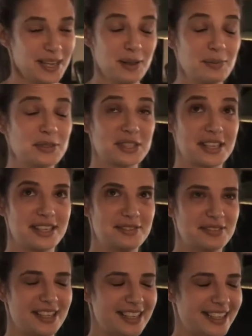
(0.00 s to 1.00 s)
which is kind
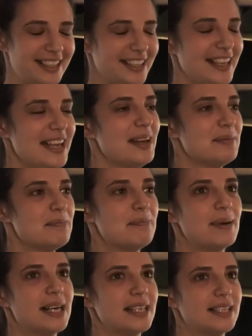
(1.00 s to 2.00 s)
of key.
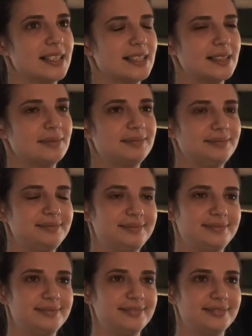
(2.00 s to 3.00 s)
But
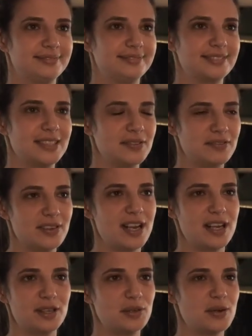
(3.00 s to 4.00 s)
it's a very
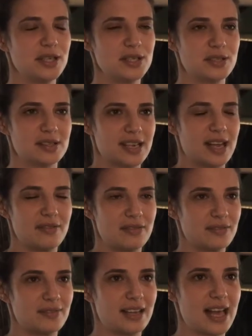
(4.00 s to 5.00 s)
good question. And
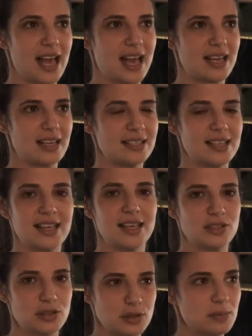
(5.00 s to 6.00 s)
I guess I
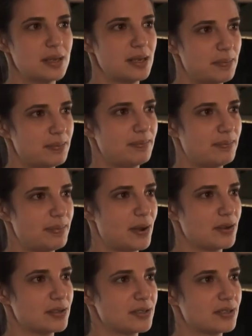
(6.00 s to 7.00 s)
like too many
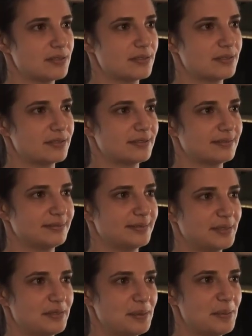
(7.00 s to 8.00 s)
parts of
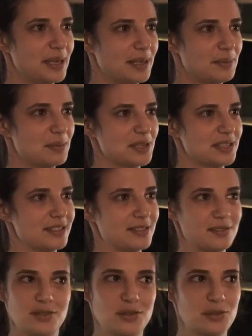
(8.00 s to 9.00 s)
filmmaking process
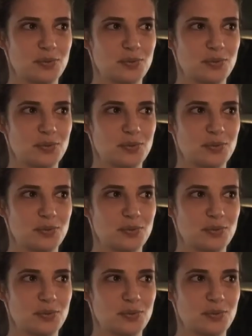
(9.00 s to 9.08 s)
to choose